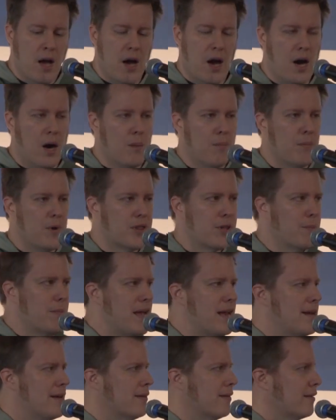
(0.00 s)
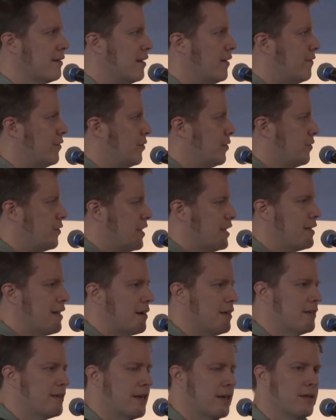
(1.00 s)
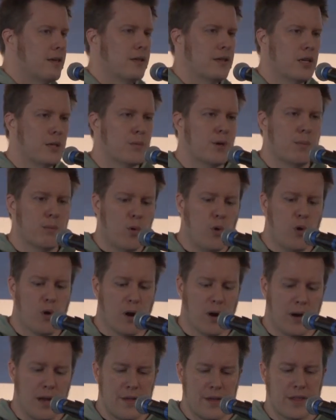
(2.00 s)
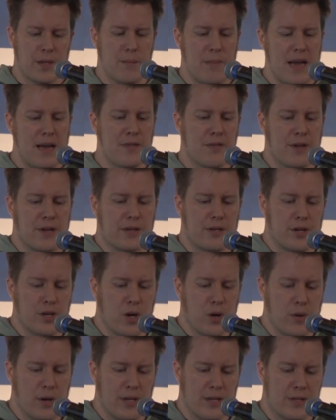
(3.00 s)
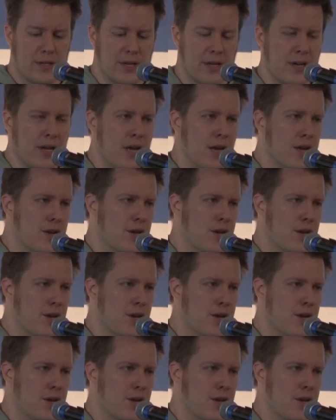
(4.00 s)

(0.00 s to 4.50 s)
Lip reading: But if you dig down into that a little bit more, I think the main thing to note is that,